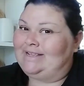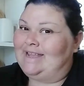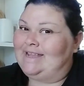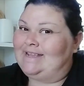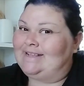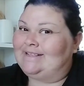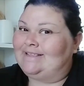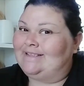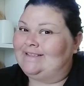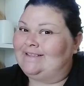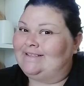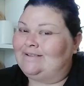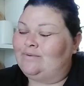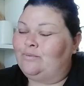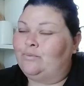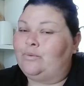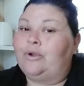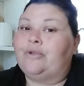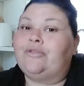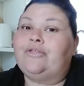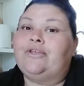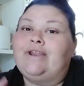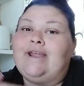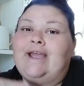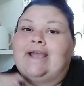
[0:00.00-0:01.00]
takes
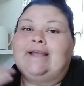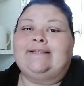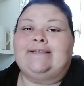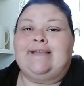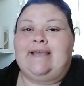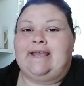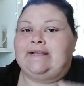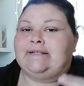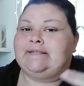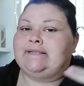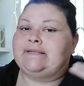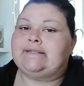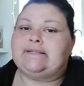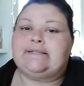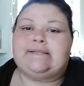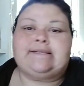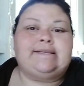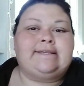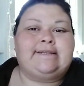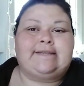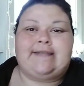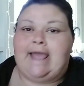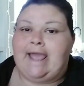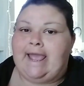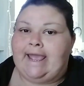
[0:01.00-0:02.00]
where the day takes us
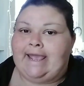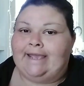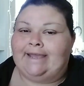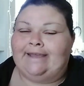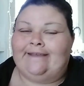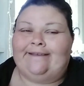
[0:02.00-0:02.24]
today.